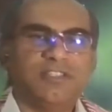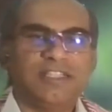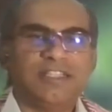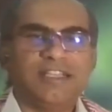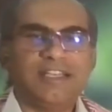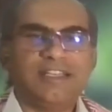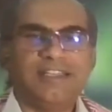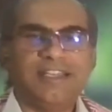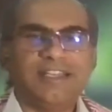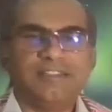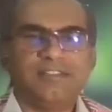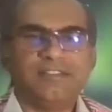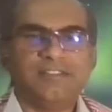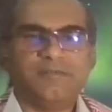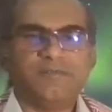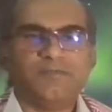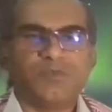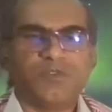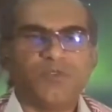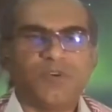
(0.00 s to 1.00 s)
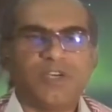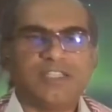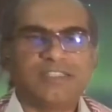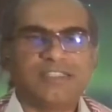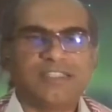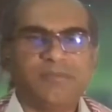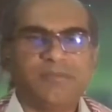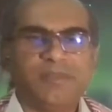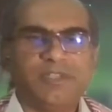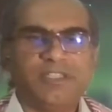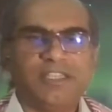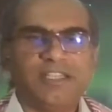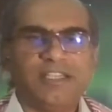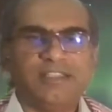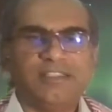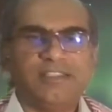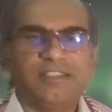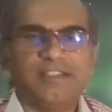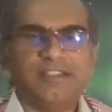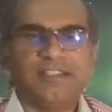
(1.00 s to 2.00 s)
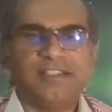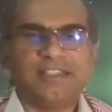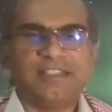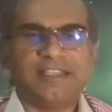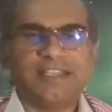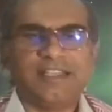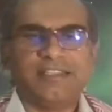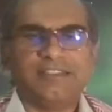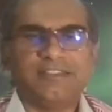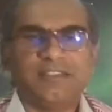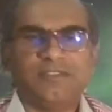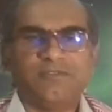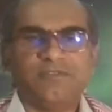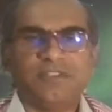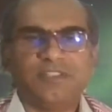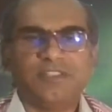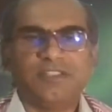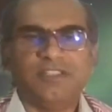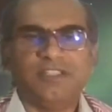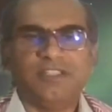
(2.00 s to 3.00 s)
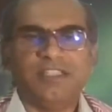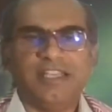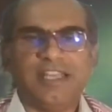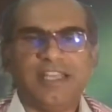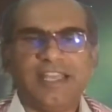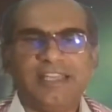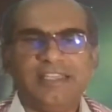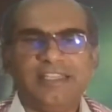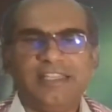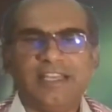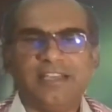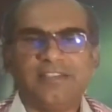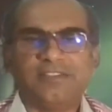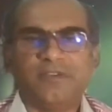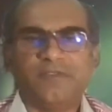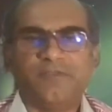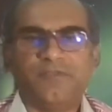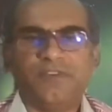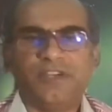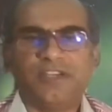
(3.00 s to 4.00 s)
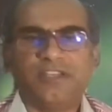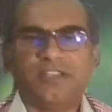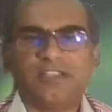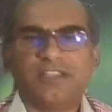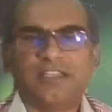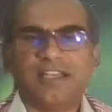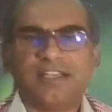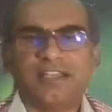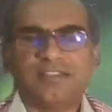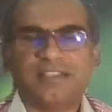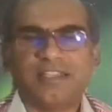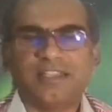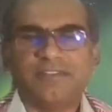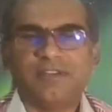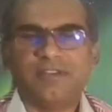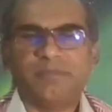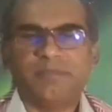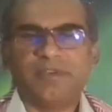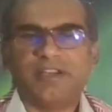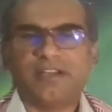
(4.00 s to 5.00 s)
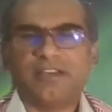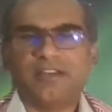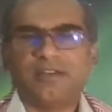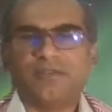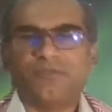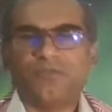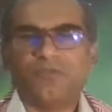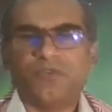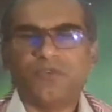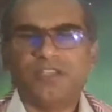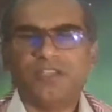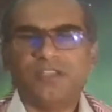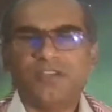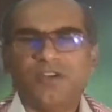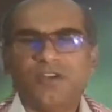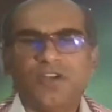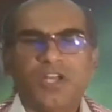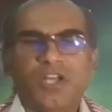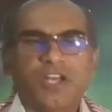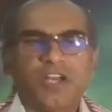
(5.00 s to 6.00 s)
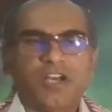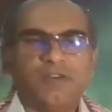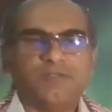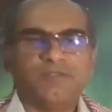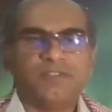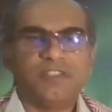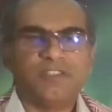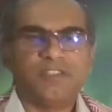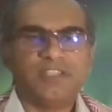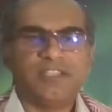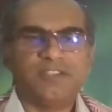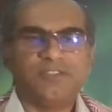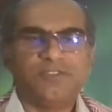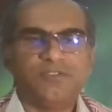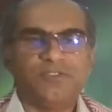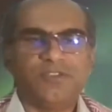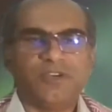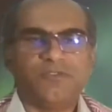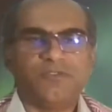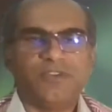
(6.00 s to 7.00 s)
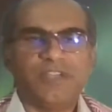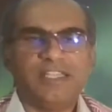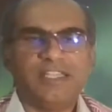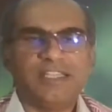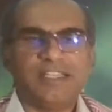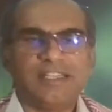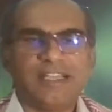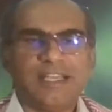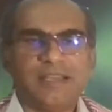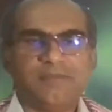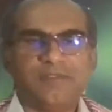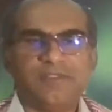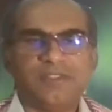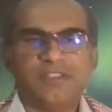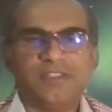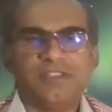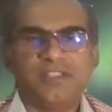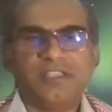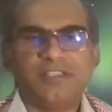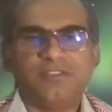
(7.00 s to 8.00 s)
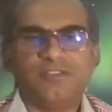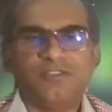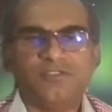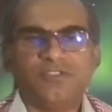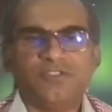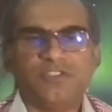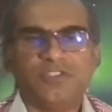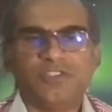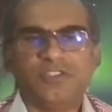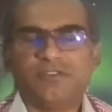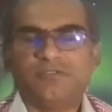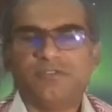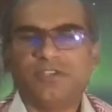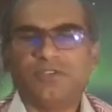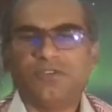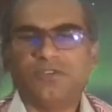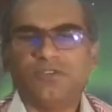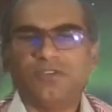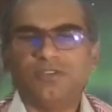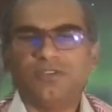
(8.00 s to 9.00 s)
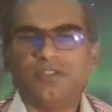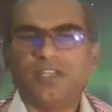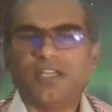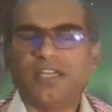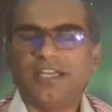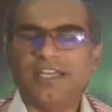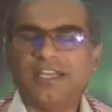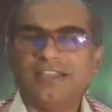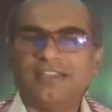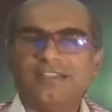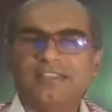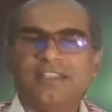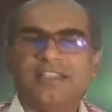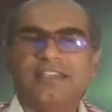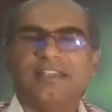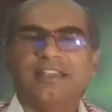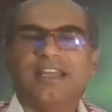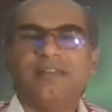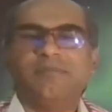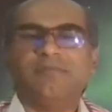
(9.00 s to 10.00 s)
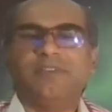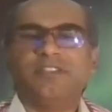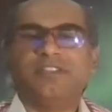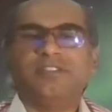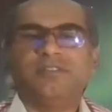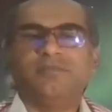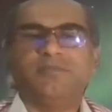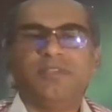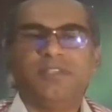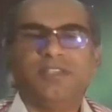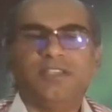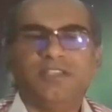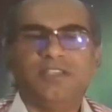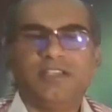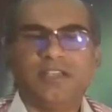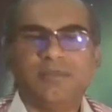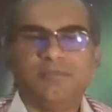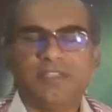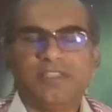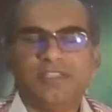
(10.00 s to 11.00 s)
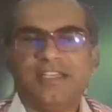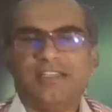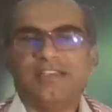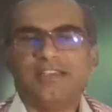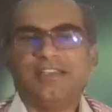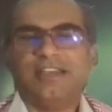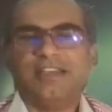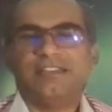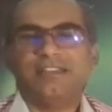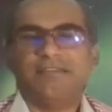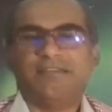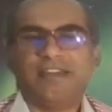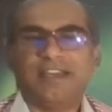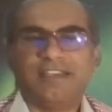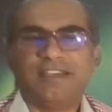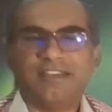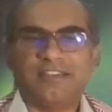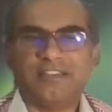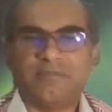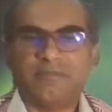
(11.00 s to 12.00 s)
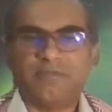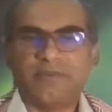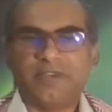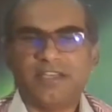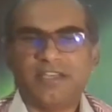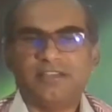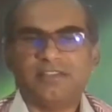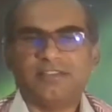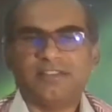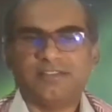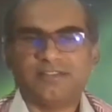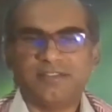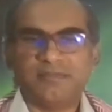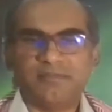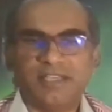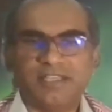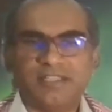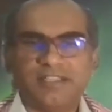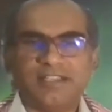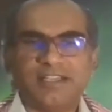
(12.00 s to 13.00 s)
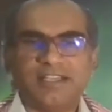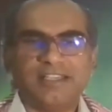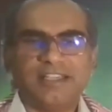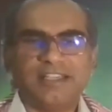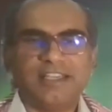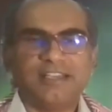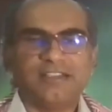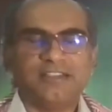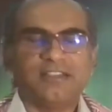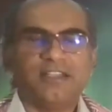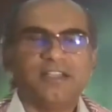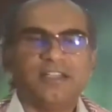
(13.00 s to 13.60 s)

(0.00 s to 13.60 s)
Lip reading: The conduct was committed in connection with the any act referred in class 7 paragraph 1 of the statute of any crime within the jurisdiction of the court, and the crime must be committed as a wider spread systematic attack